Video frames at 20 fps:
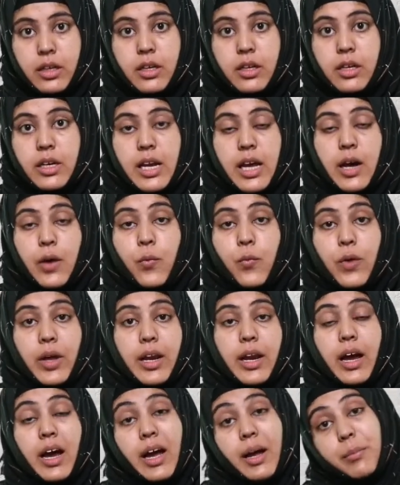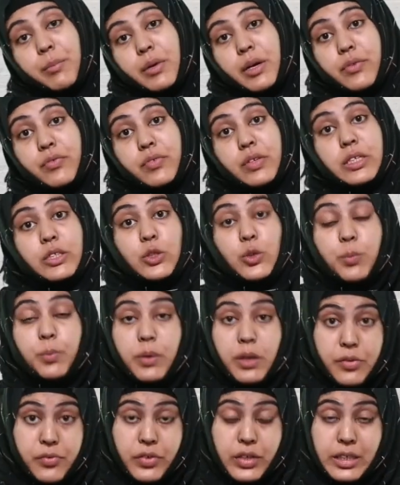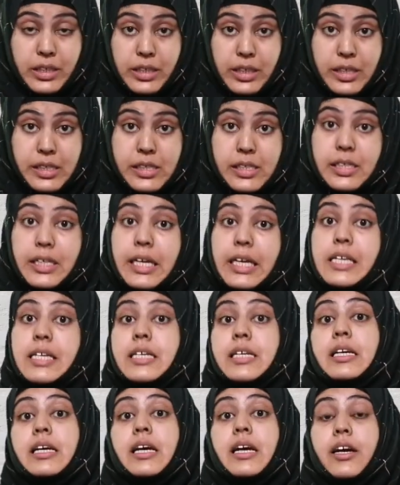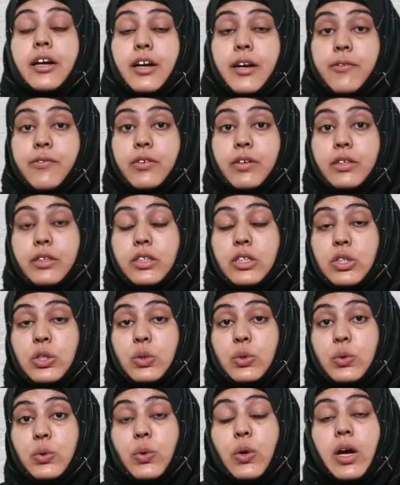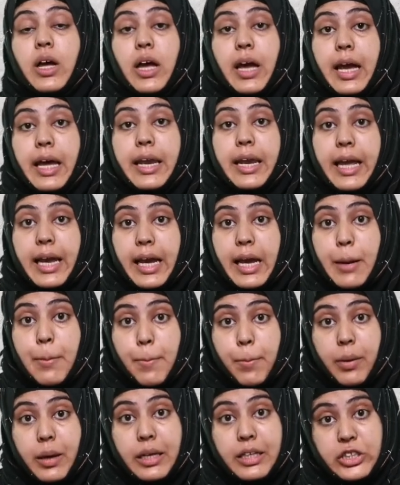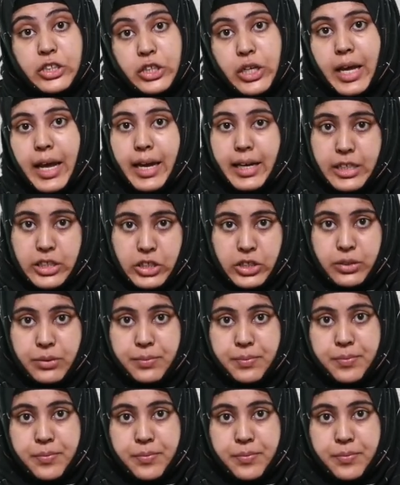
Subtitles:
Now when I am referring to perfect tense, it refers to an accomplished action.